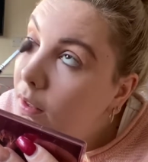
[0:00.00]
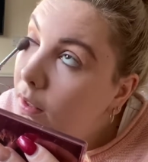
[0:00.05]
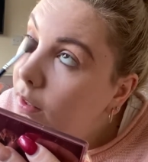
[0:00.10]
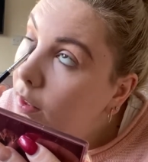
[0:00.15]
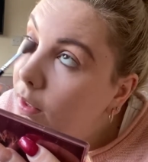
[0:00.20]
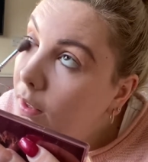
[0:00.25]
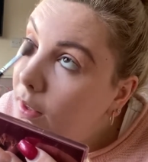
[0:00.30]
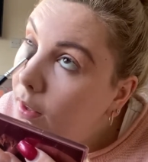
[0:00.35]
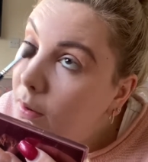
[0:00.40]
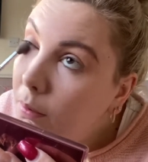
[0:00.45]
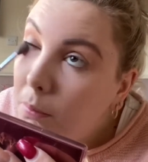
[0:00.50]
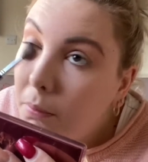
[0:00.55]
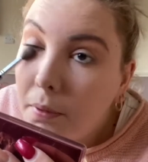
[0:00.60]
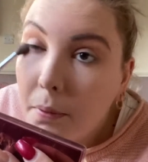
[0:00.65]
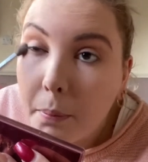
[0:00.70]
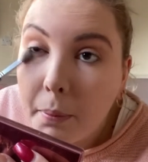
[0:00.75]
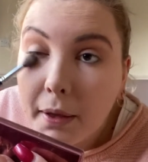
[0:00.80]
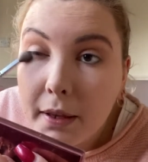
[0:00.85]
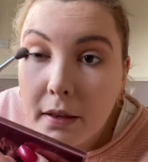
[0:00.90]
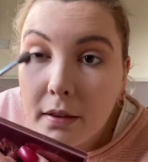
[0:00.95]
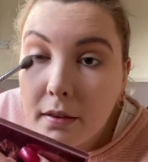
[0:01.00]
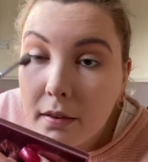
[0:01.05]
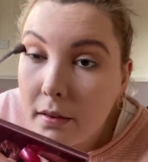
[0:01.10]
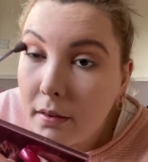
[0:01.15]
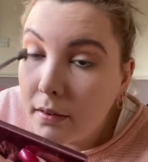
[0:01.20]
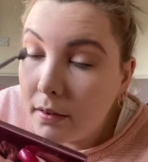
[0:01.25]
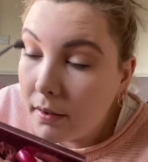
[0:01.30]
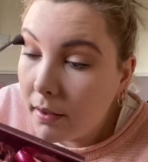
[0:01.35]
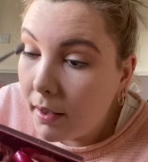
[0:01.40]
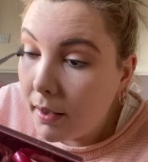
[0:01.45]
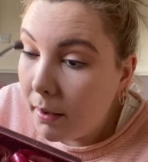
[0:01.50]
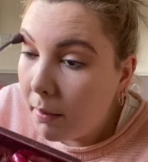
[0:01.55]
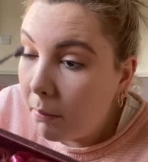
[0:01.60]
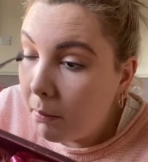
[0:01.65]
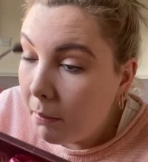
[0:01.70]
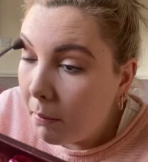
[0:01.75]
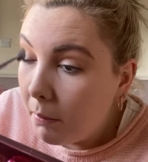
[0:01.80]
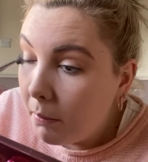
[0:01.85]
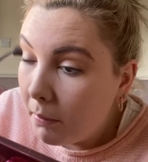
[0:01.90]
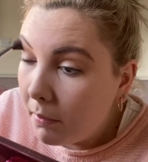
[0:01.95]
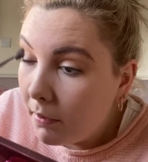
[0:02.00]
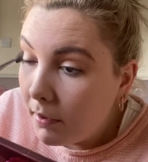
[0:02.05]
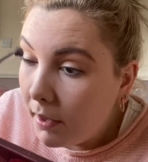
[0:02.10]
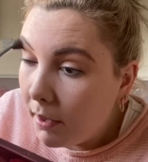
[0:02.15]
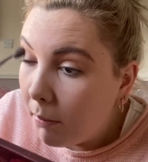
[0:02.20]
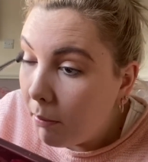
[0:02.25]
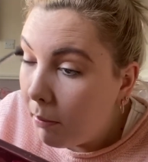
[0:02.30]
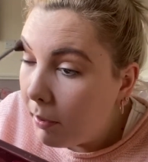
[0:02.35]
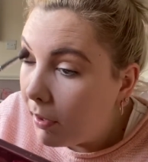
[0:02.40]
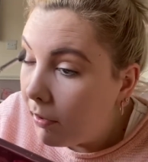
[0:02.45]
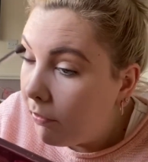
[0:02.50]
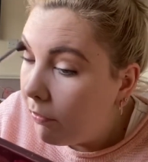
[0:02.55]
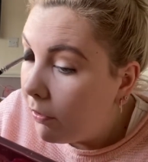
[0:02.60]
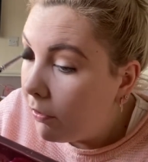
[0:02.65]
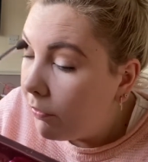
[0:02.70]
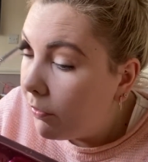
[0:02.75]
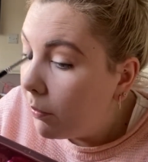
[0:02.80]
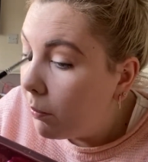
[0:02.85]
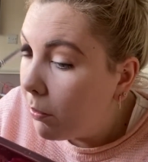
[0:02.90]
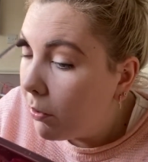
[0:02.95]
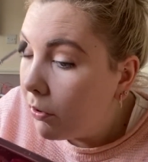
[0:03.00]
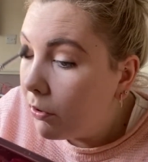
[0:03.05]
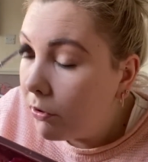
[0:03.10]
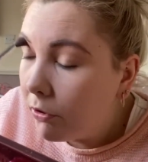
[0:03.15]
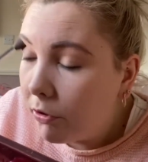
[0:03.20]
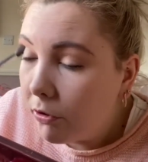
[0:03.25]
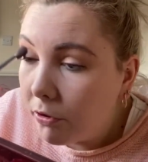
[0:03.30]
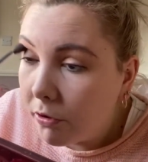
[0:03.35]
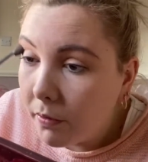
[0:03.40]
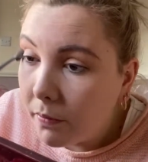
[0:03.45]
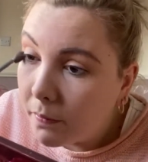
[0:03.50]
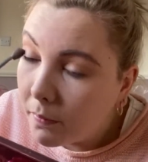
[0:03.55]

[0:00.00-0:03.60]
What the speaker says: Again with the big same big fluffy brush.